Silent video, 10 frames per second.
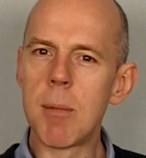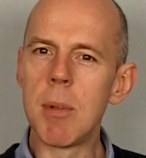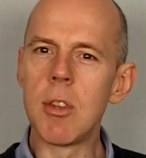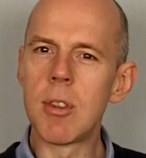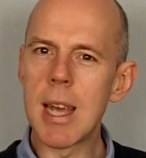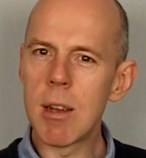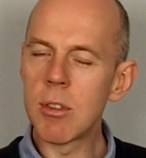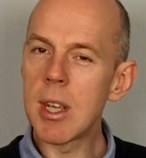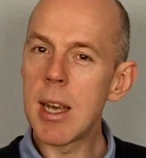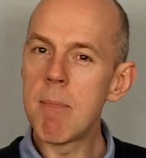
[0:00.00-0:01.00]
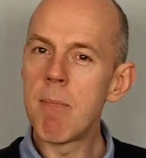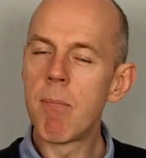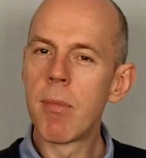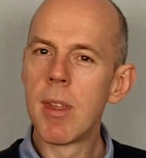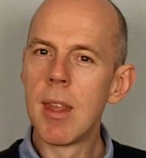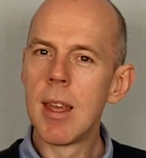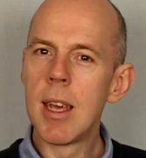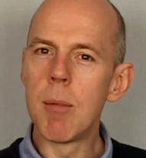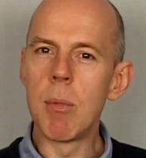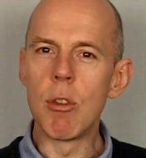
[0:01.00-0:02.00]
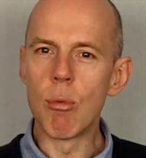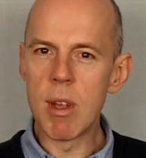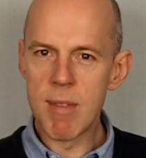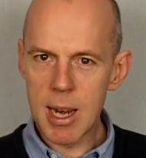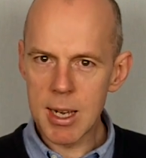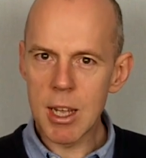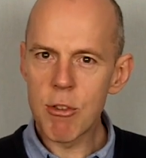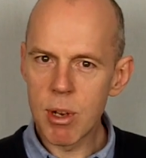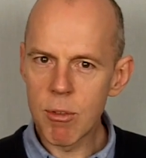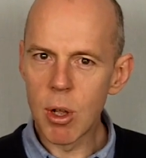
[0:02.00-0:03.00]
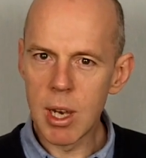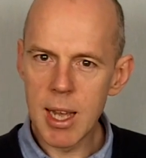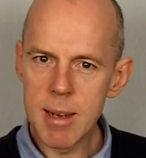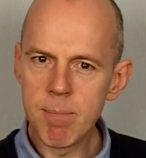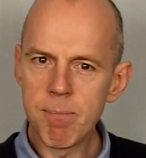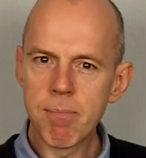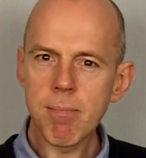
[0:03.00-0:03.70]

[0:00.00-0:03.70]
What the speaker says: It means downtime, it means revalidation of your line,